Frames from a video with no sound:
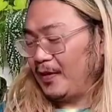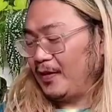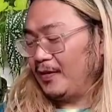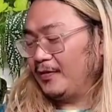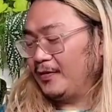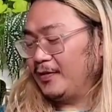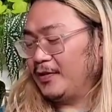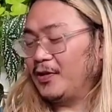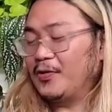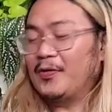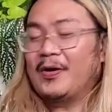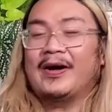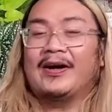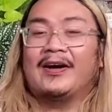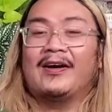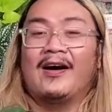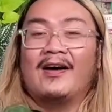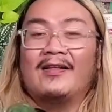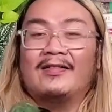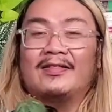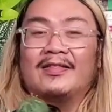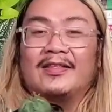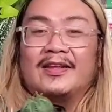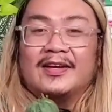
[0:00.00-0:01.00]
So I
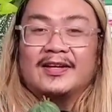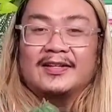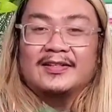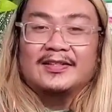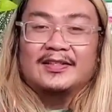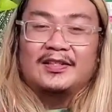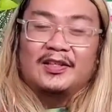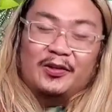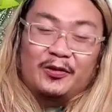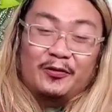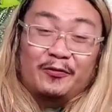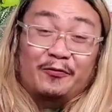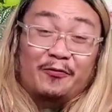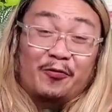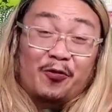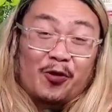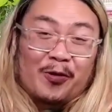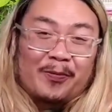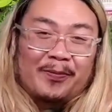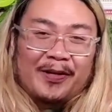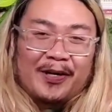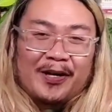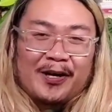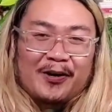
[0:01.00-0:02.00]
got this
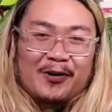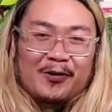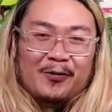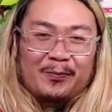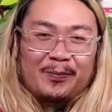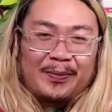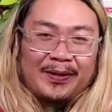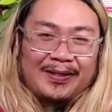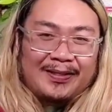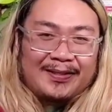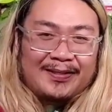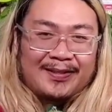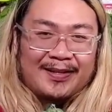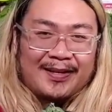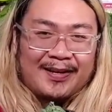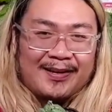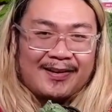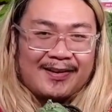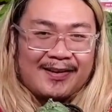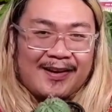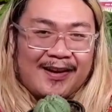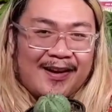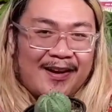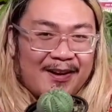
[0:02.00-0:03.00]
Euphorbia obesa,
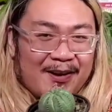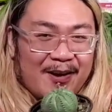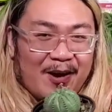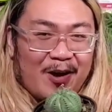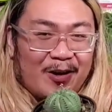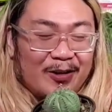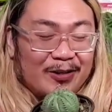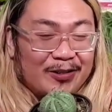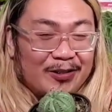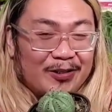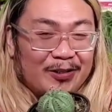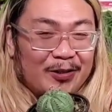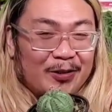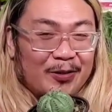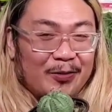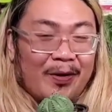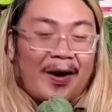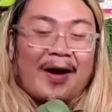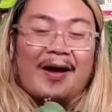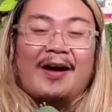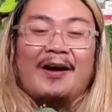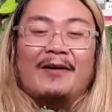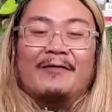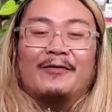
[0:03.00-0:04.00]
also
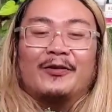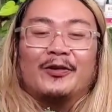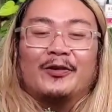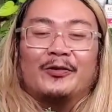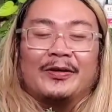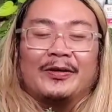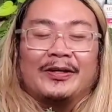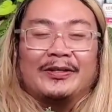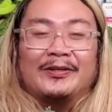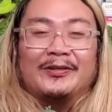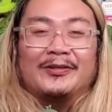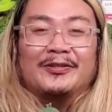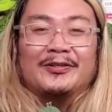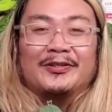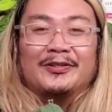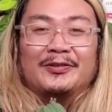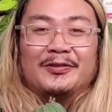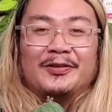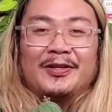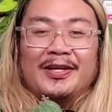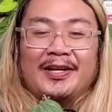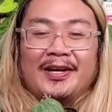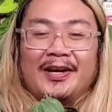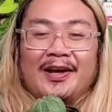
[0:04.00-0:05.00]
at Evergreen
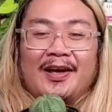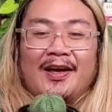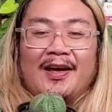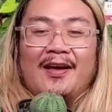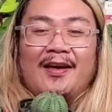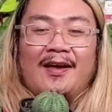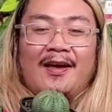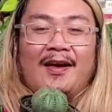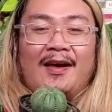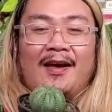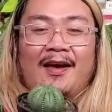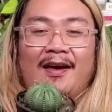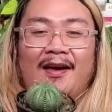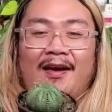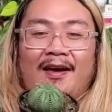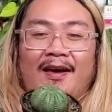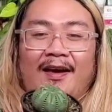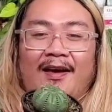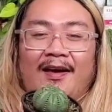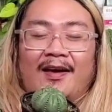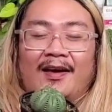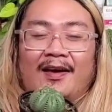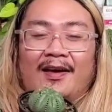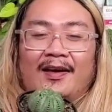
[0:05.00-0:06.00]
Nursery,
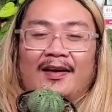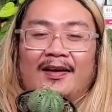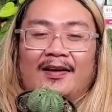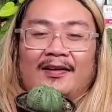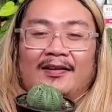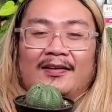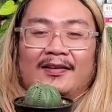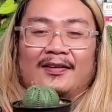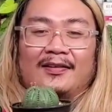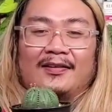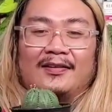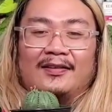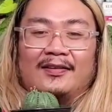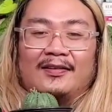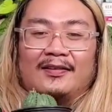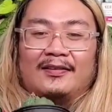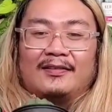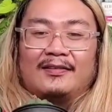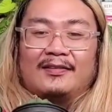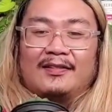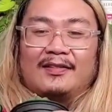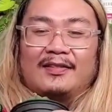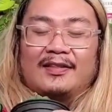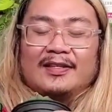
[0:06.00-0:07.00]
and
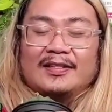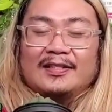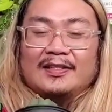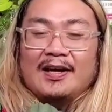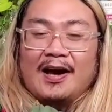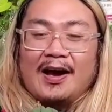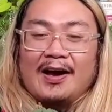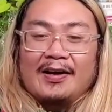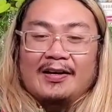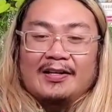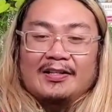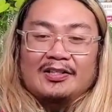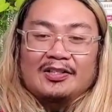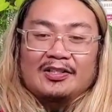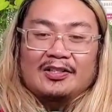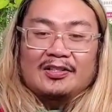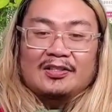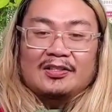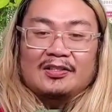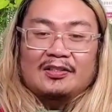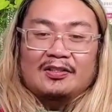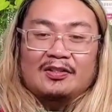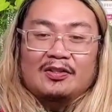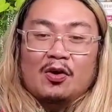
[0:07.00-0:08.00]
this guy is
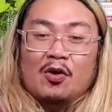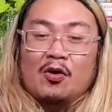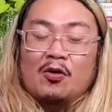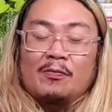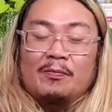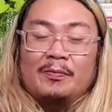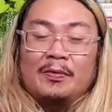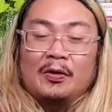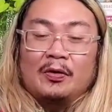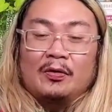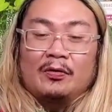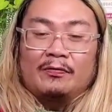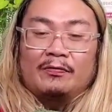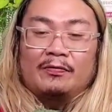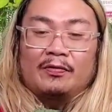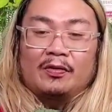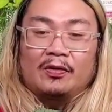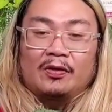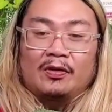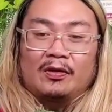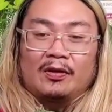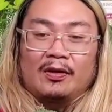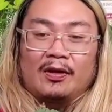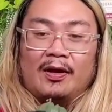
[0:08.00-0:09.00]
just so
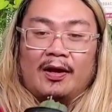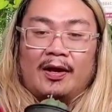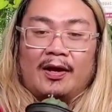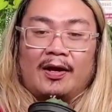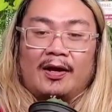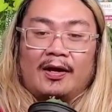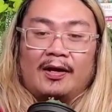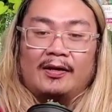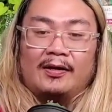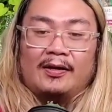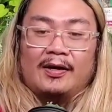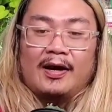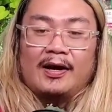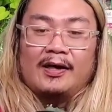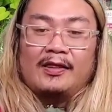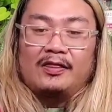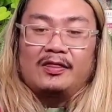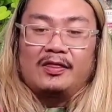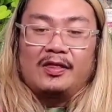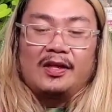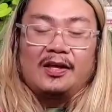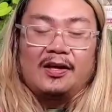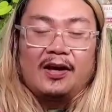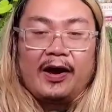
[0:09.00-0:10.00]
beautiful, and I
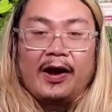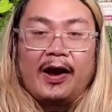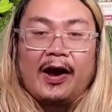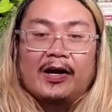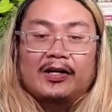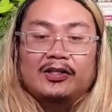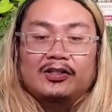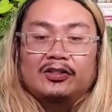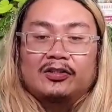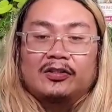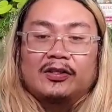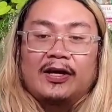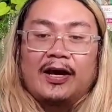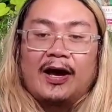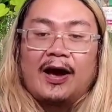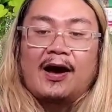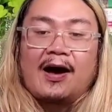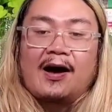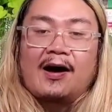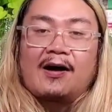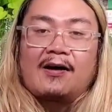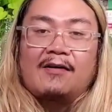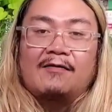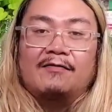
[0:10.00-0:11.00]
think I actually
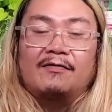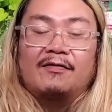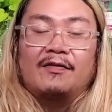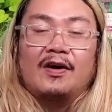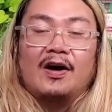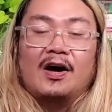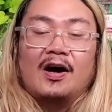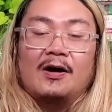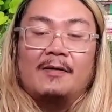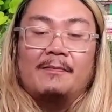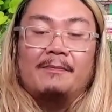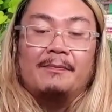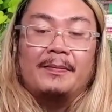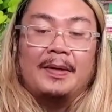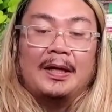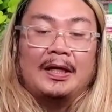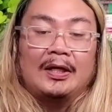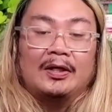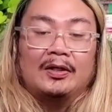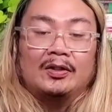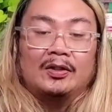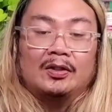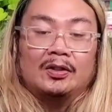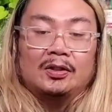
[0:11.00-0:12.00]
have a
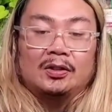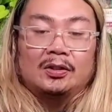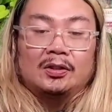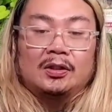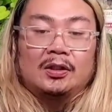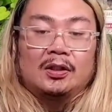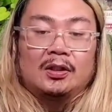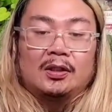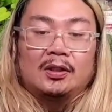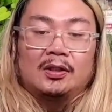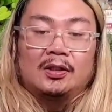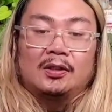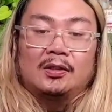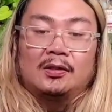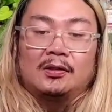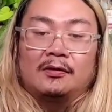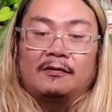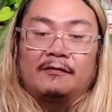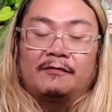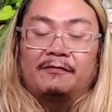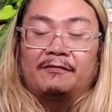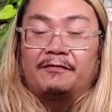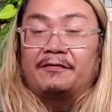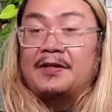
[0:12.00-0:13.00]
male
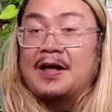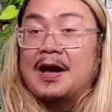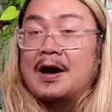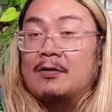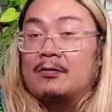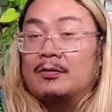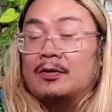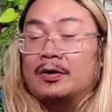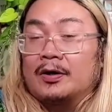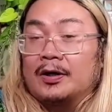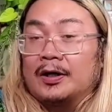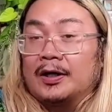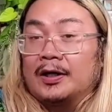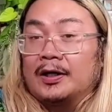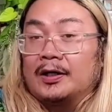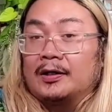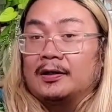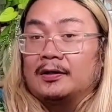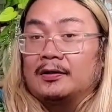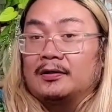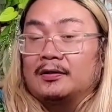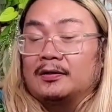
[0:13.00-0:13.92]
flowering